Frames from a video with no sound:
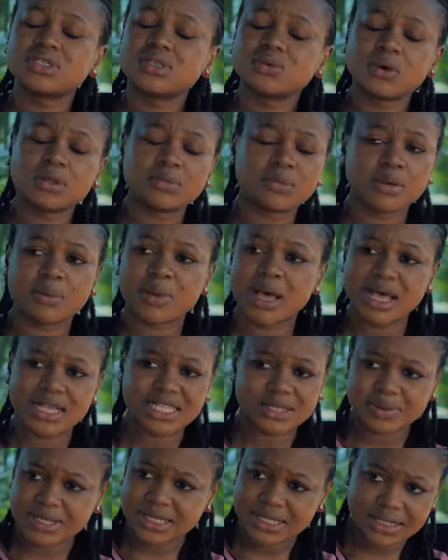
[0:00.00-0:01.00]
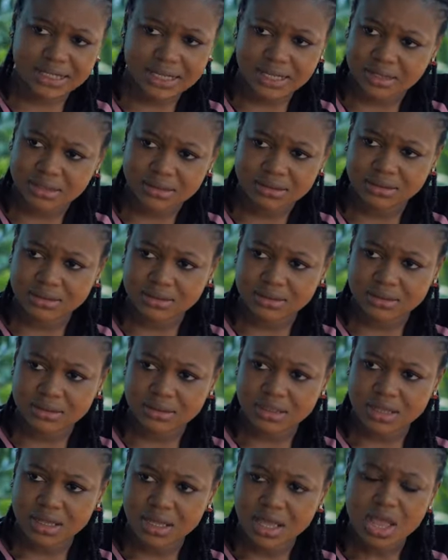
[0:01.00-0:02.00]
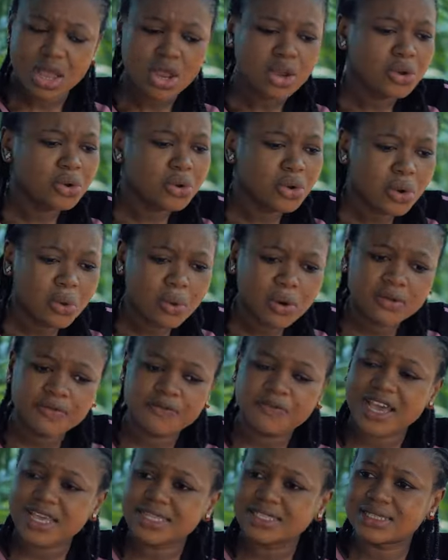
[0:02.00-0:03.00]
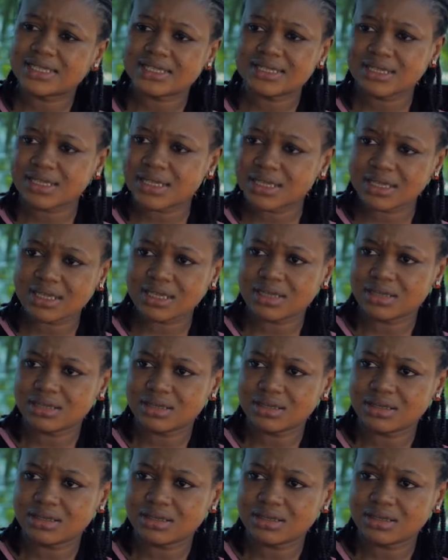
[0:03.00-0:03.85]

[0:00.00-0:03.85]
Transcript: You see what Mama has been saying. No one fights his king.